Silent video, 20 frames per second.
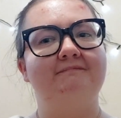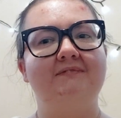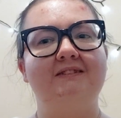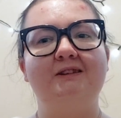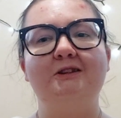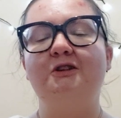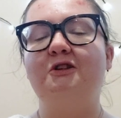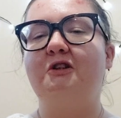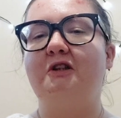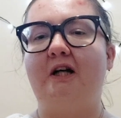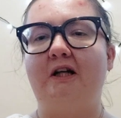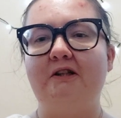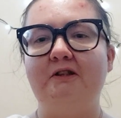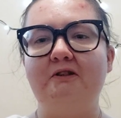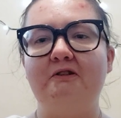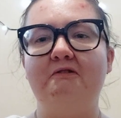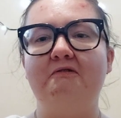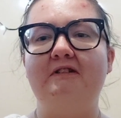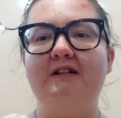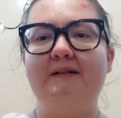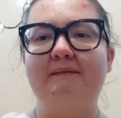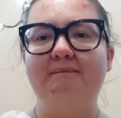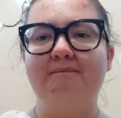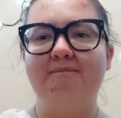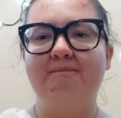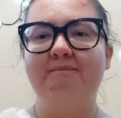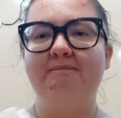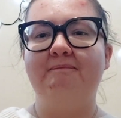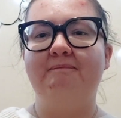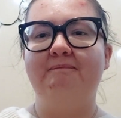Should I do three?
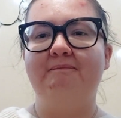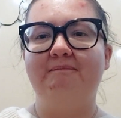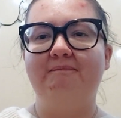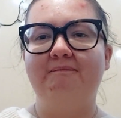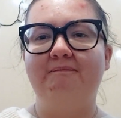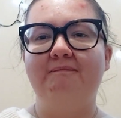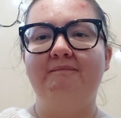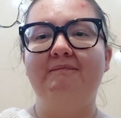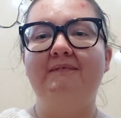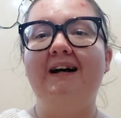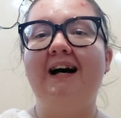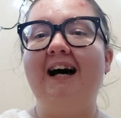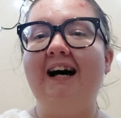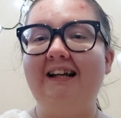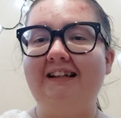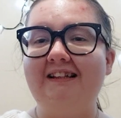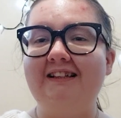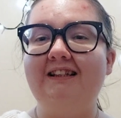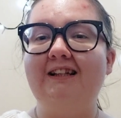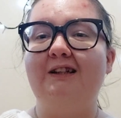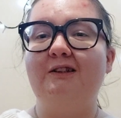I think I